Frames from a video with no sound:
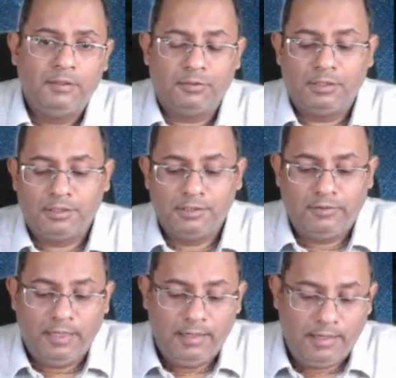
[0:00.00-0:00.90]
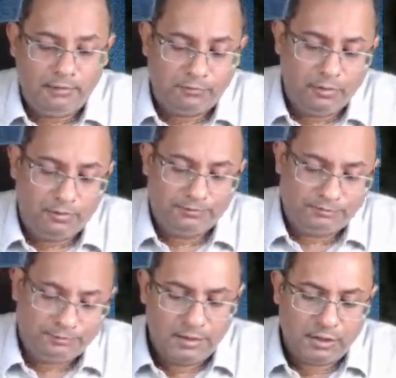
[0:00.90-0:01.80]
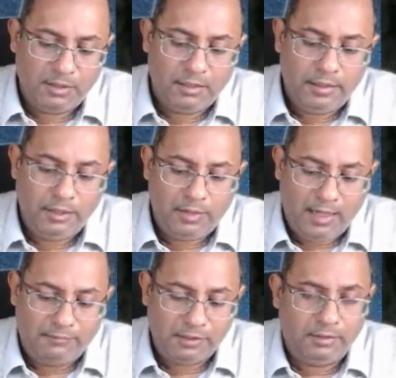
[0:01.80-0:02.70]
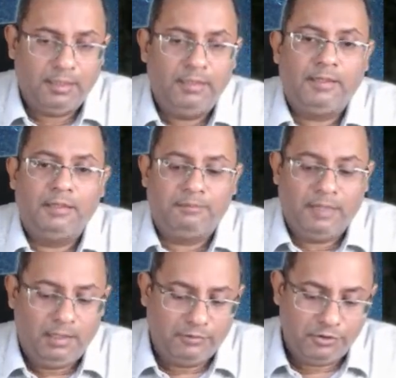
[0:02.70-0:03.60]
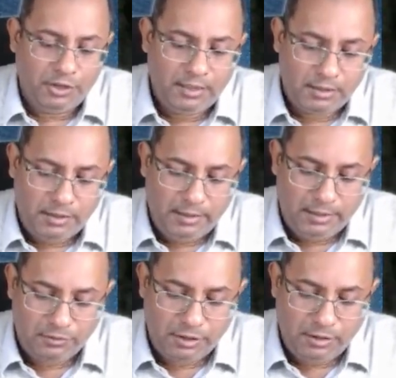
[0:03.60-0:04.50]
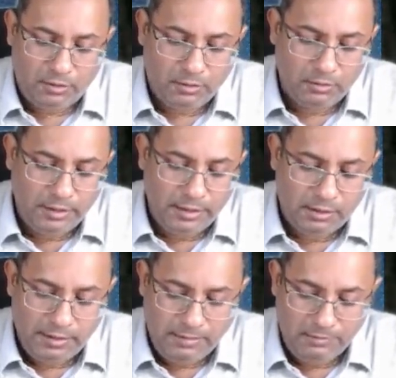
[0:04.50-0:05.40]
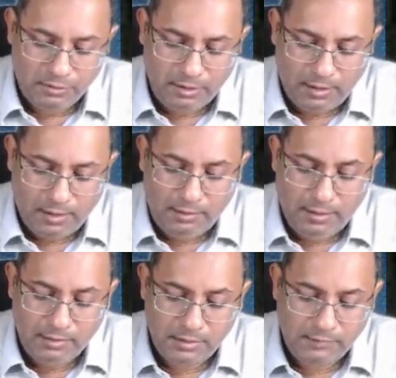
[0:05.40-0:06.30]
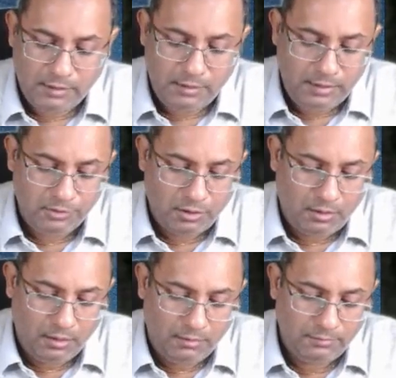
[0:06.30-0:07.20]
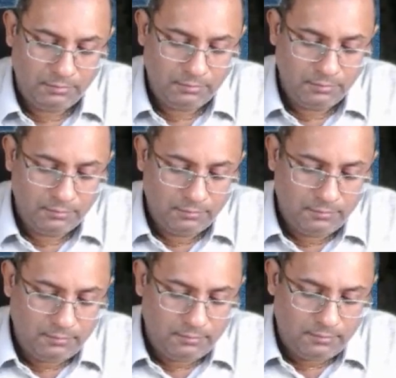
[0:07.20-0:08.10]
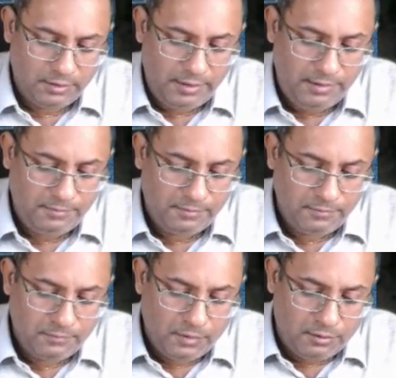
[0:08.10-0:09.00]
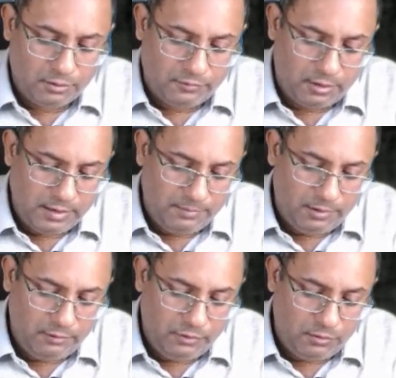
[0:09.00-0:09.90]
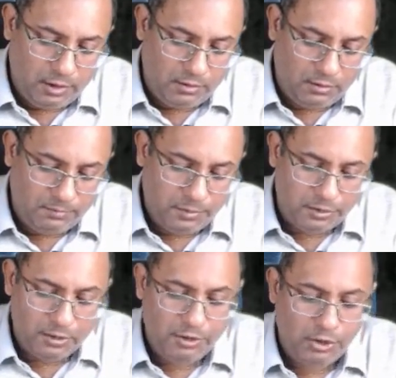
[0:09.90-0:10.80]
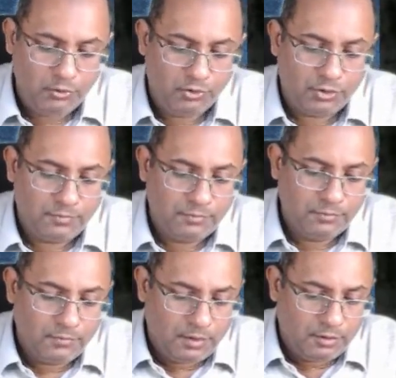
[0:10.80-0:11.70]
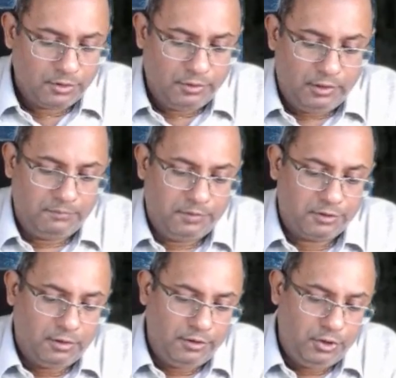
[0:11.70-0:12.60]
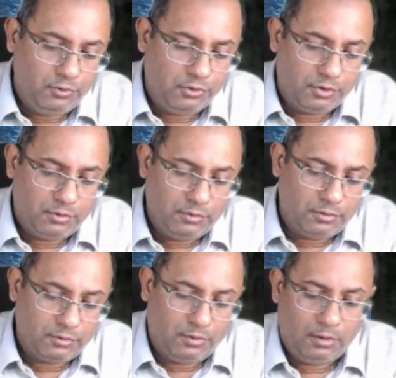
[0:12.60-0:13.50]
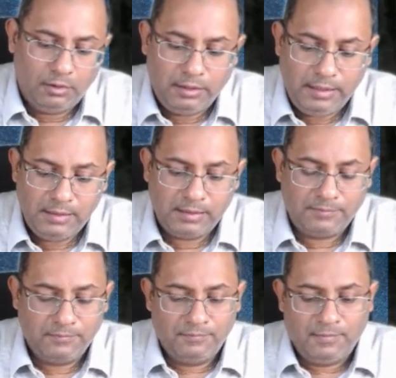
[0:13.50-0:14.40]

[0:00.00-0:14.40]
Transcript: So this is really helpful. Similarly, you have this interlinking compiler for GST and you see all these themes. So there are 107 themes and all, right? So for example, if you click on personal use, so you have personal use. So all these